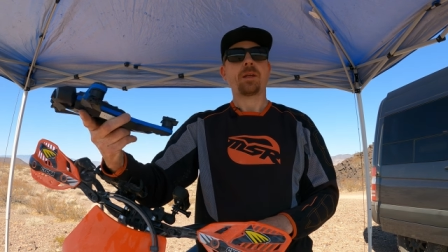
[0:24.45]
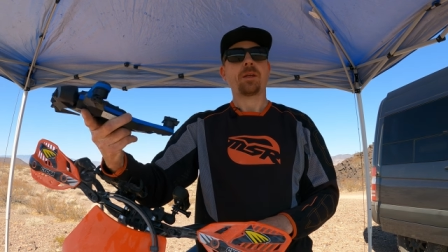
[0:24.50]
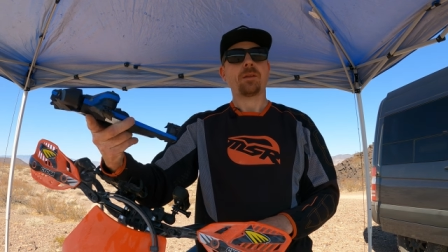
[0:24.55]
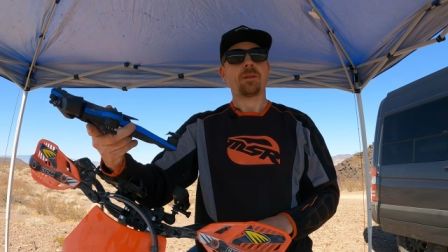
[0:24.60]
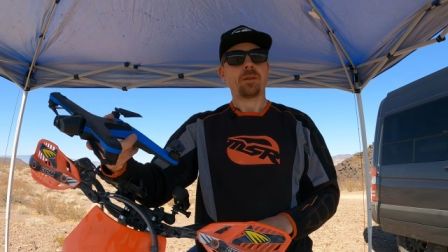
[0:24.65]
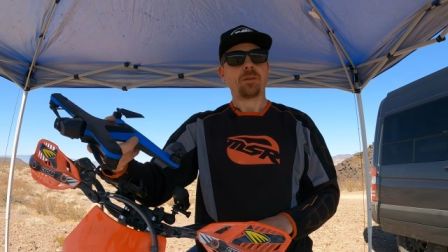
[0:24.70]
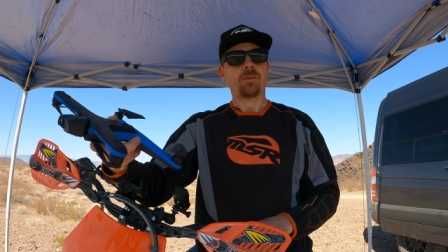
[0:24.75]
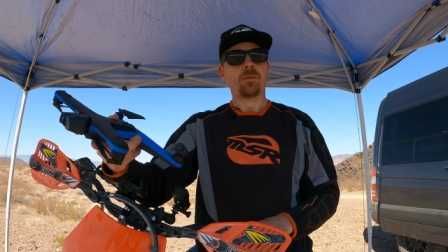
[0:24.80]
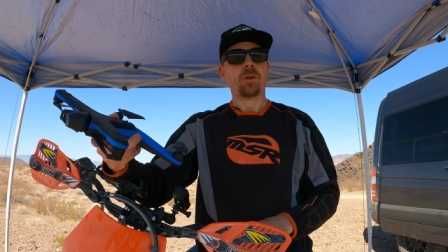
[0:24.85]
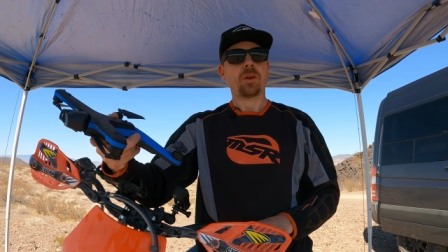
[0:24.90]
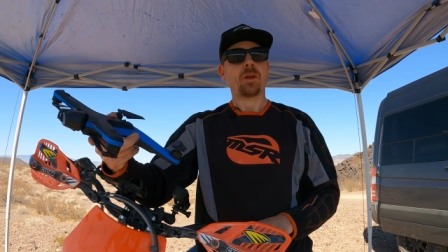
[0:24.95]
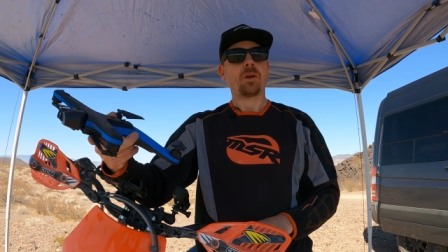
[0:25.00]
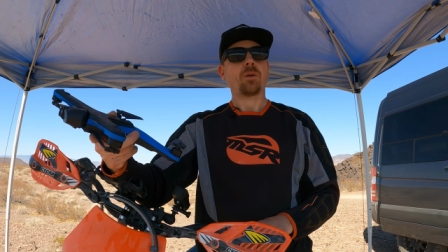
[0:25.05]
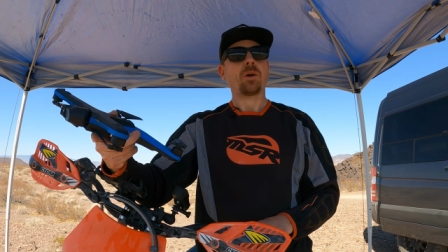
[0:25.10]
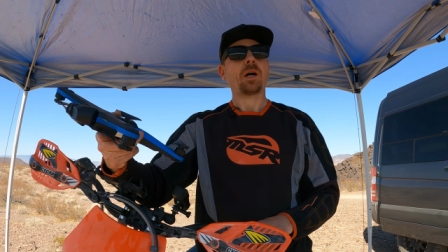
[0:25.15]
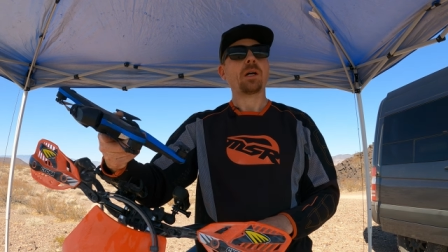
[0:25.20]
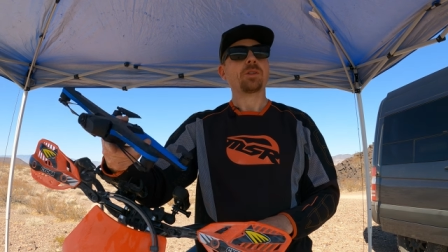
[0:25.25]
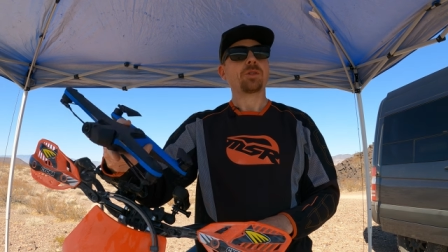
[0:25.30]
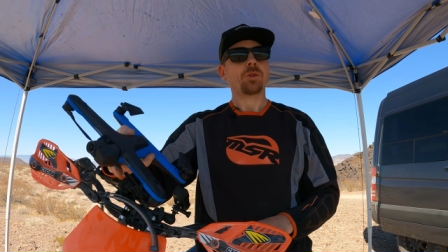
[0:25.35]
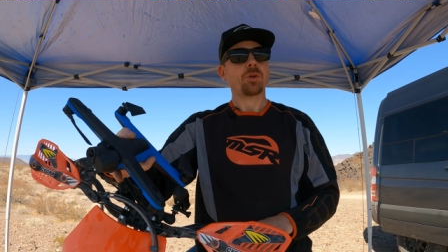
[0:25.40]
In this video,
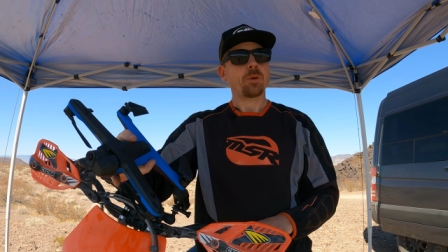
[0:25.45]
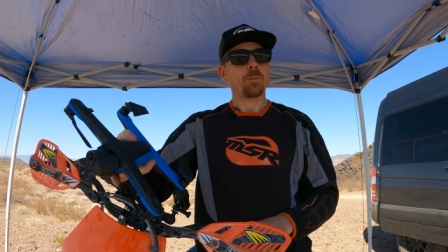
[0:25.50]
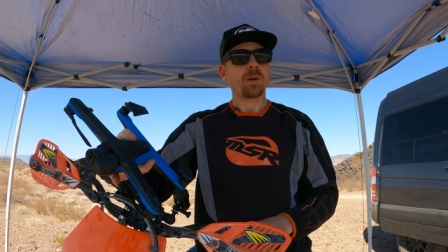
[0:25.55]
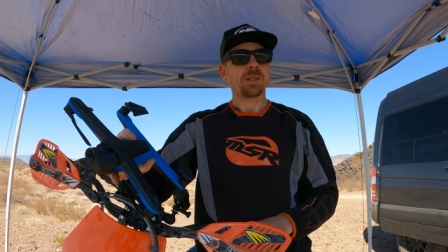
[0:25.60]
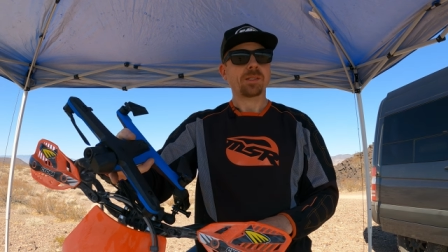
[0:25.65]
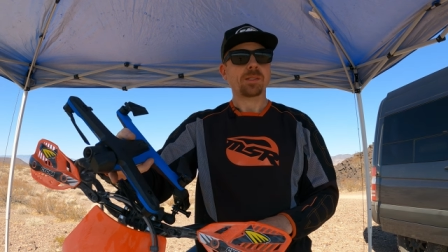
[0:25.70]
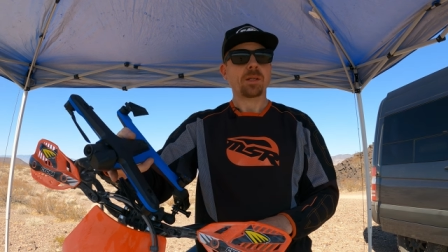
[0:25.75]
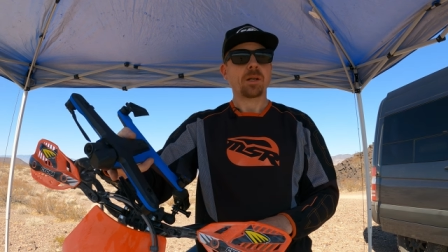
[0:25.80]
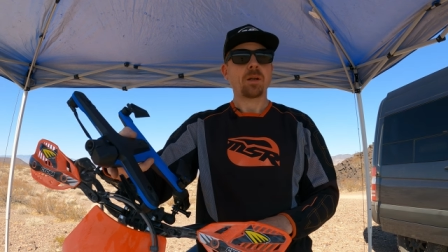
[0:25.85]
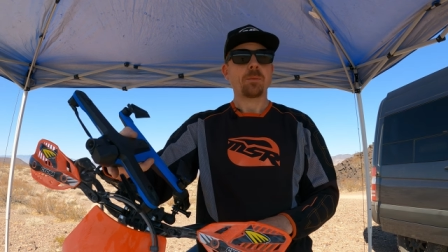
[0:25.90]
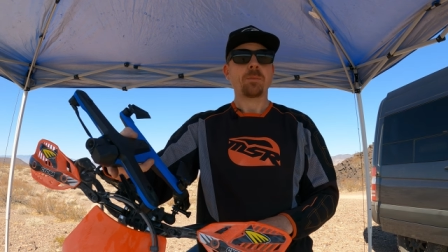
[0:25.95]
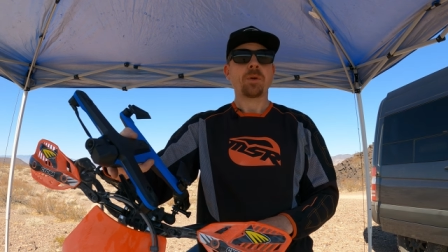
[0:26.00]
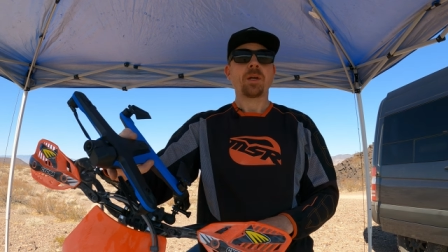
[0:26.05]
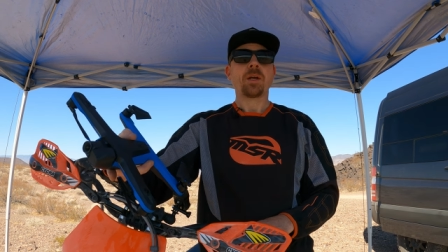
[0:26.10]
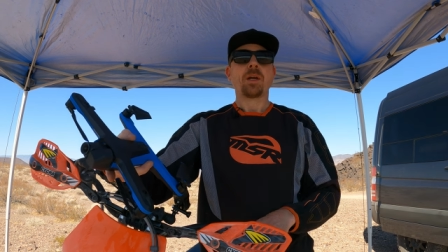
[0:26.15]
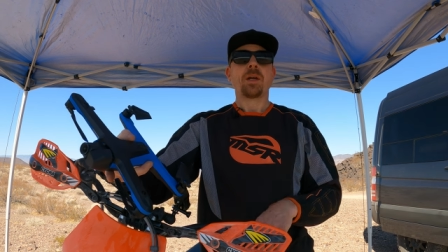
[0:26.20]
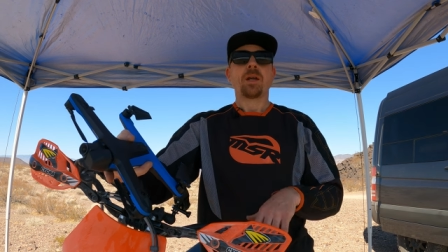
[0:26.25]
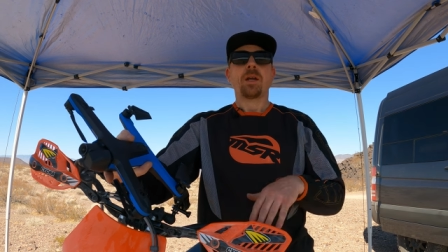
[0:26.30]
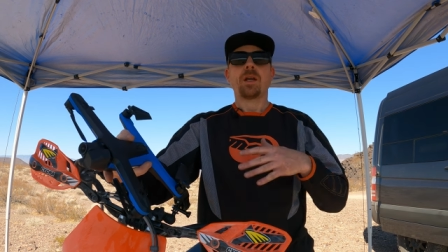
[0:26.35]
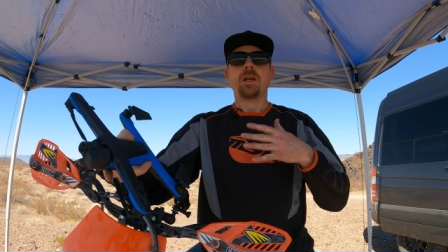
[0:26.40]
I'll show you my setup
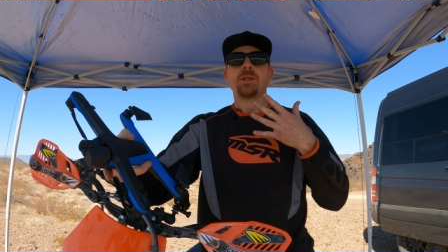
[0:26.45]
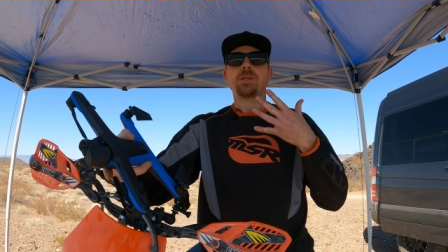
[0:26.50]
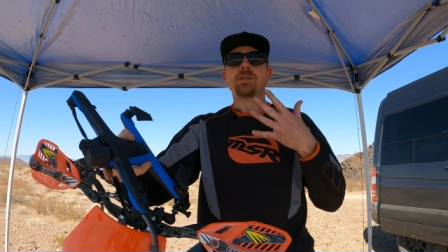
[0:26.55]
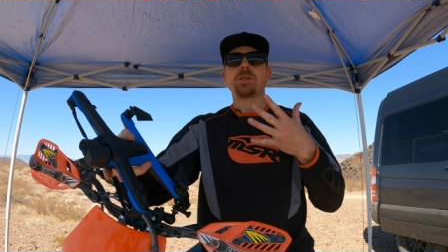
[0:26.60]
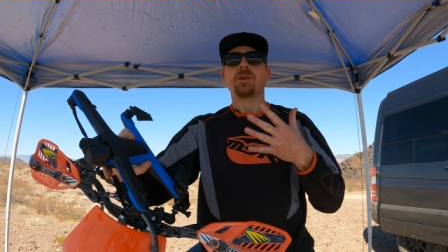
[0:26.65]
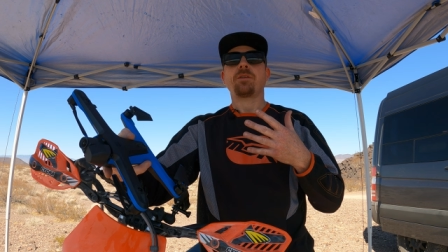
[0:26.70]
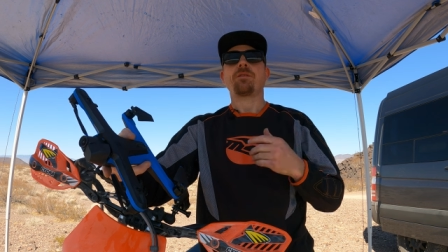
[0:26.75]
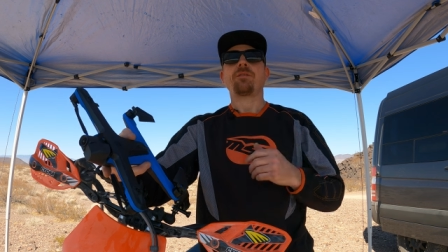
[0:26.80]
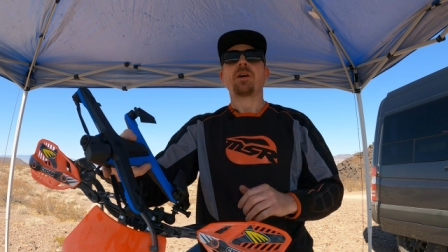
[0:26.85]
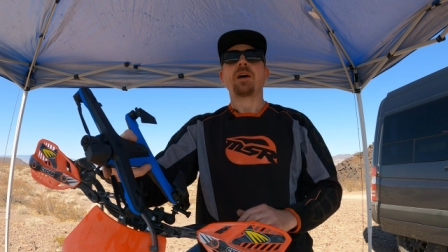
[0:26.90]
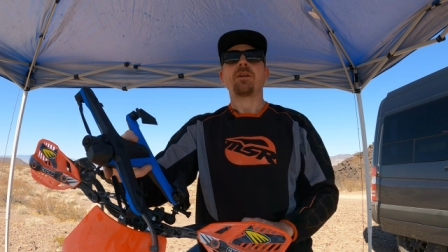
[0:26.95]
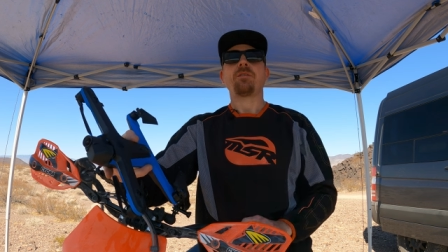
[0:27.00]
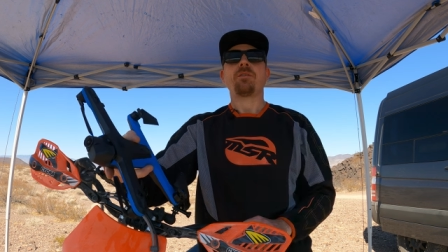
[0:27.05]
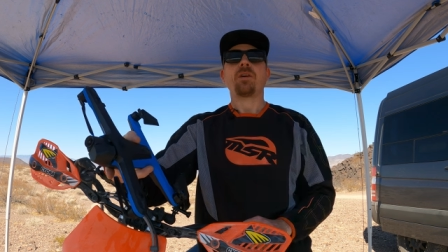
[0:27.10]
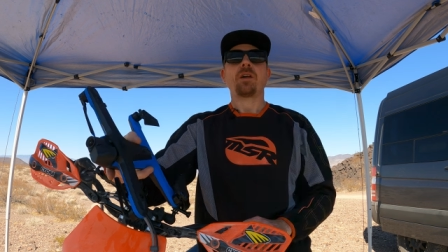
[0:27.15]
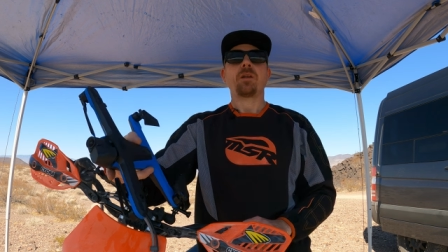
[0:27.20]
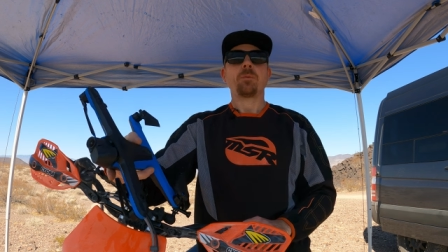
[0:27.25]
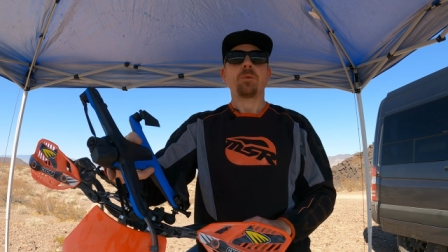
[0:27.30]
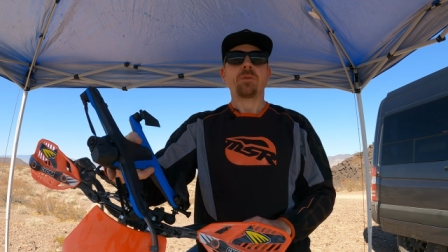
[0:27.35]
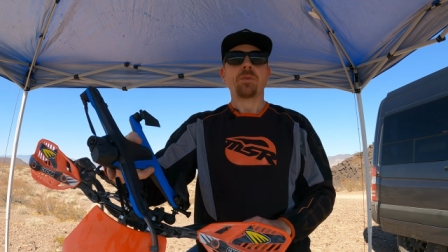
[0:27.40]
and share five
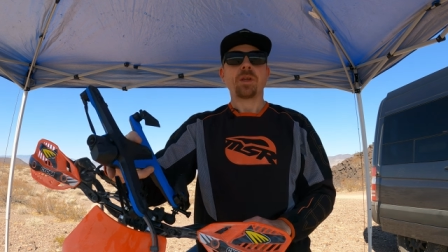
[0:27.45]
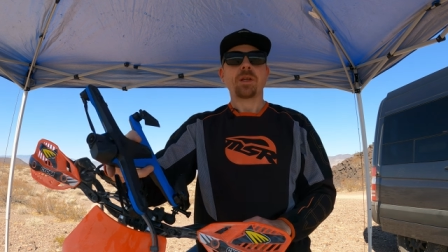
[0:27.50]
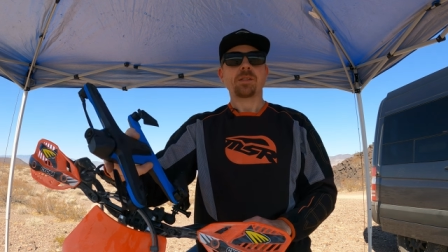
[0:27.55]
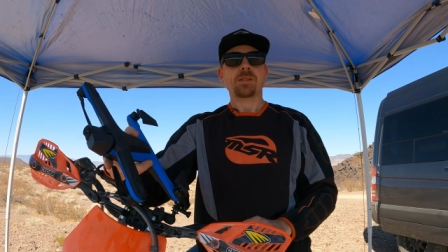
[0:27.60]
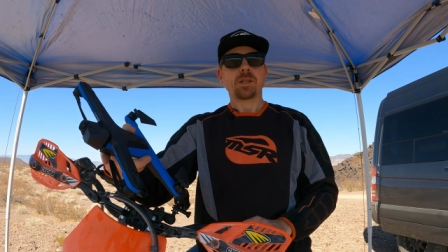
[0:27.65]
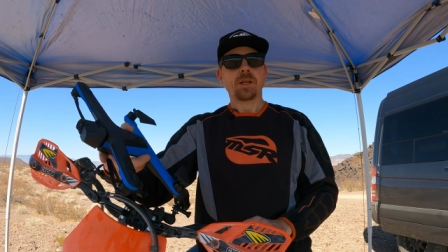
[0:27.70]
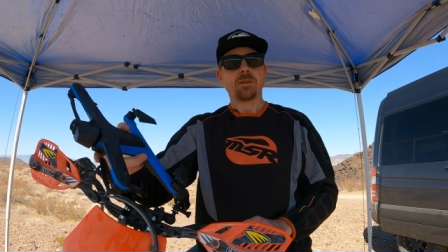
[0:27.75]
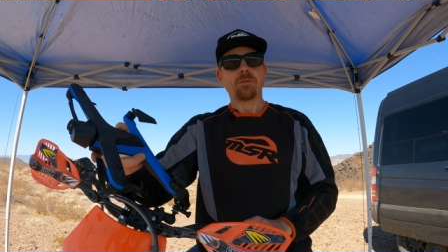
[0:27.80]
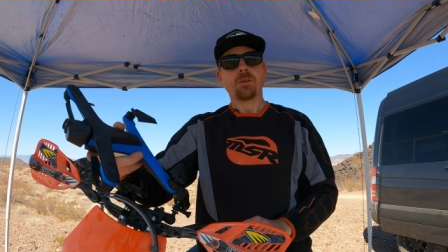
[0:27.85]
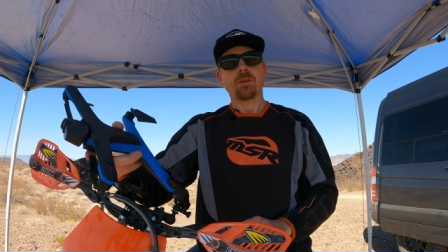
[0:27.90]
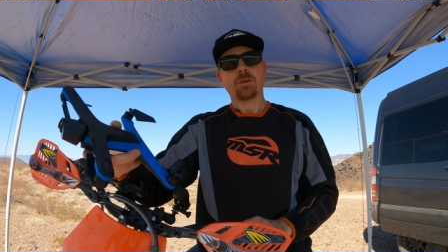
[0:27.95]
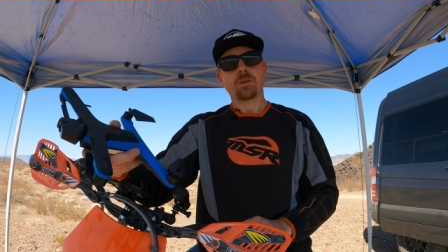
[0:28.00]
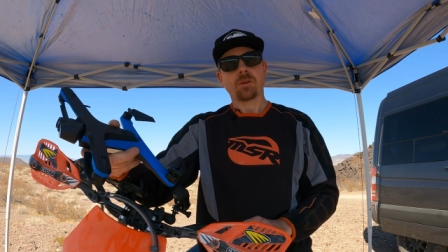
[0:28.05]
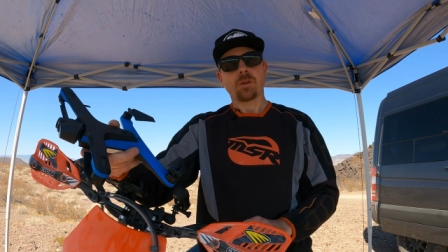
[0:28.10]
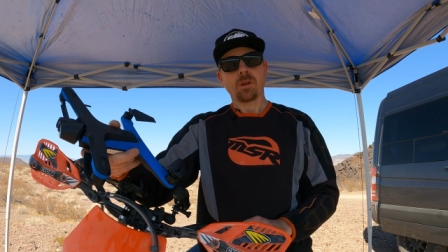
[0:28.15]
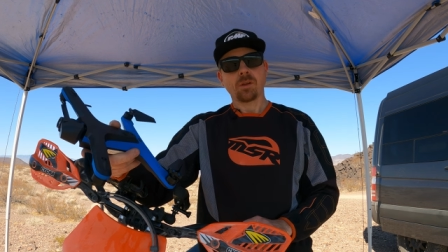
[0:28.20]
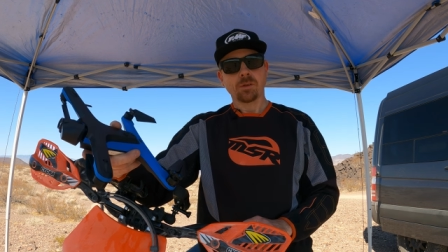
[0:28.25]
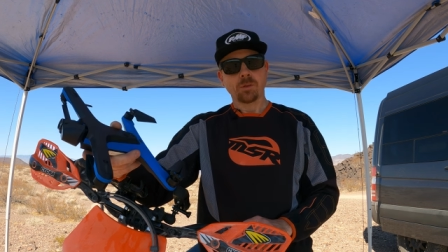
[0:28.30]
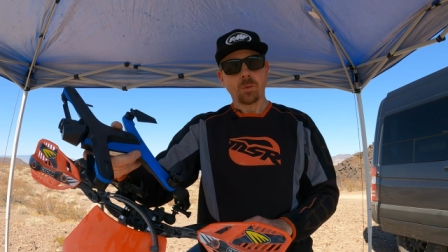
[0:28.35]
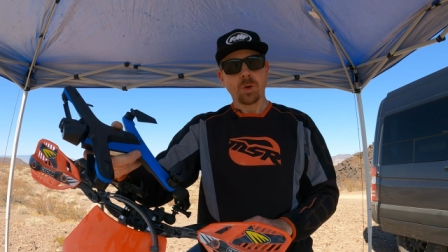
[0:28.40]
valuable things that I've learned
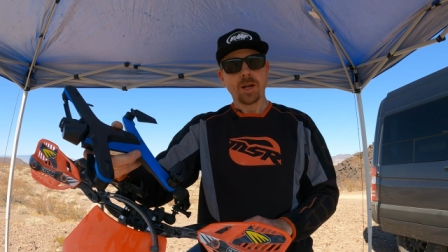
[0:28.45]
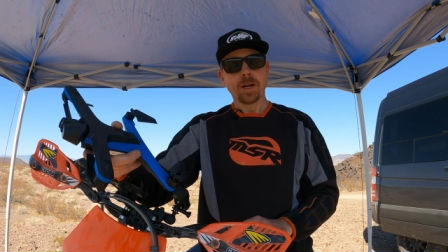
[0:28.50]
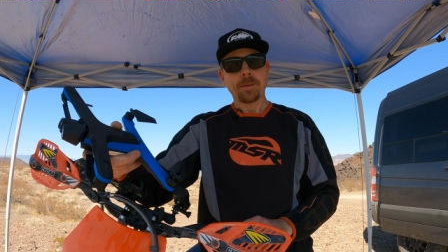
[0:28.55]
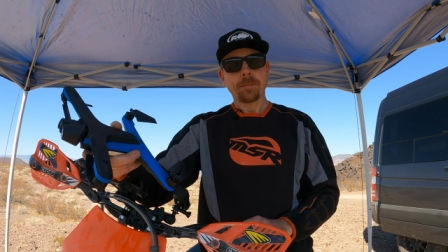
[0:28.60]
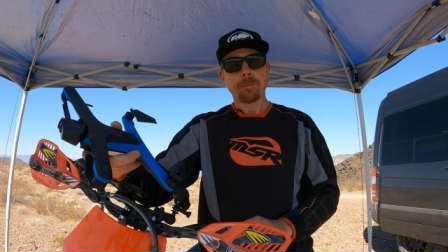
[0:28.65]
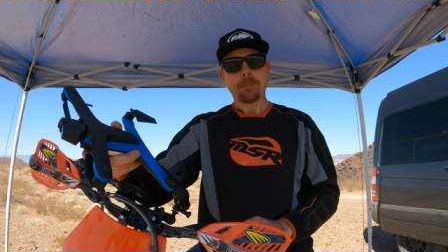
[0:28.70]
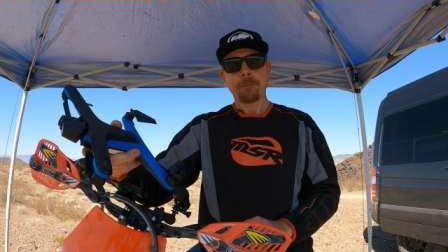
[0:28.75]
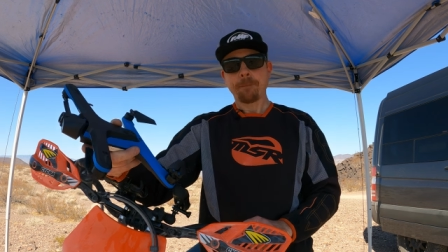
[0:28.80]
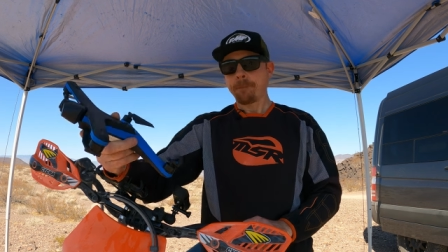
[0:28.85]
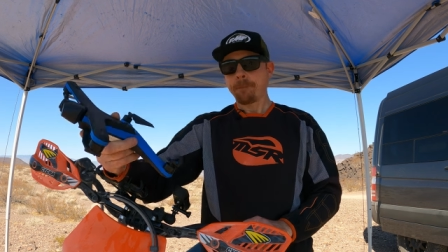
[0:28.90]
along the way.